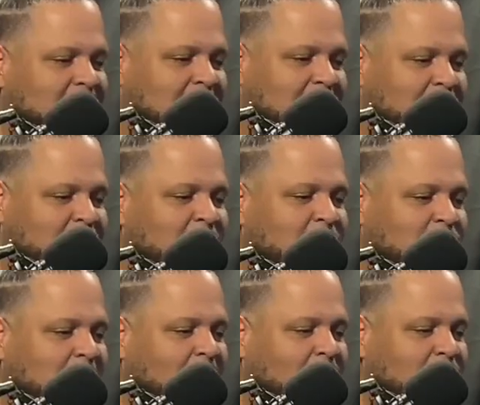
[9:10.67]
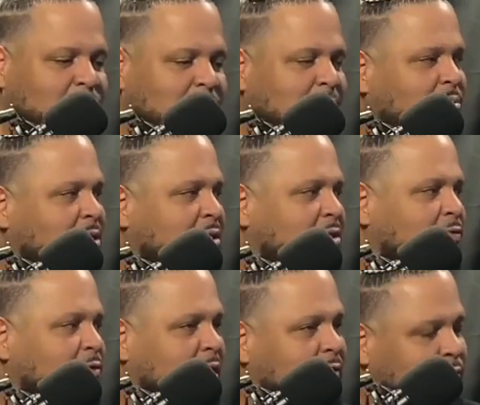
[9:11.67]
kind of pull on that heartstring piece of
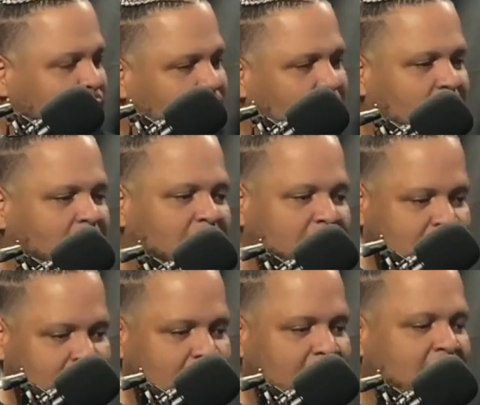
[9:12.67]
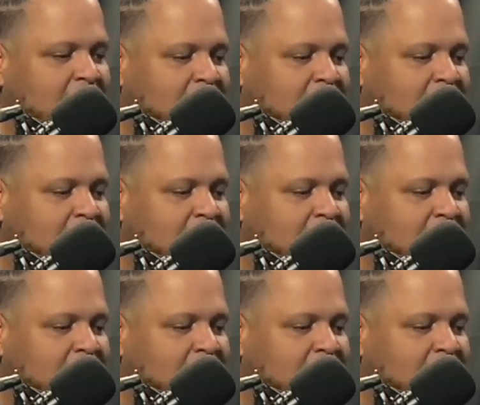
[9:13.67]
whatever you love, the city.